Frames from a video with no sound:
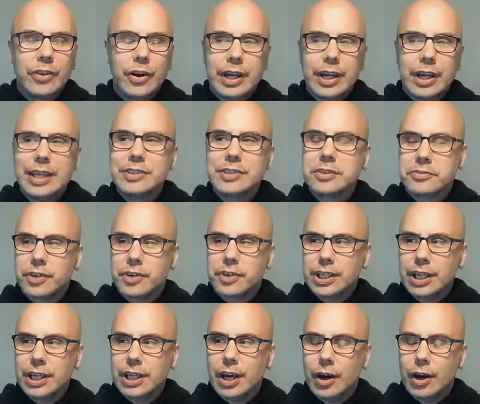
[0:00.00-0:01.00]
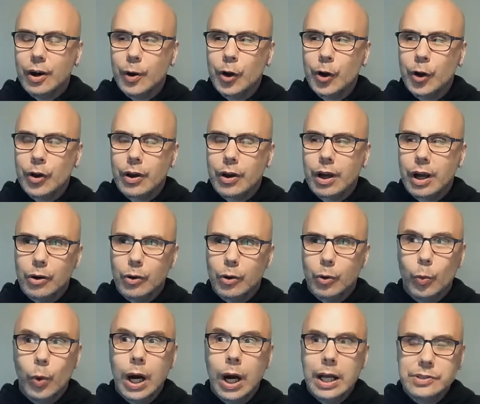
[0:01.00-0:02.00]
There is a video, or
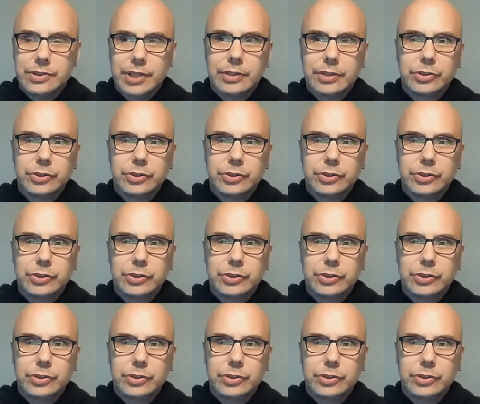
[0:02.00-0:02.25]
was,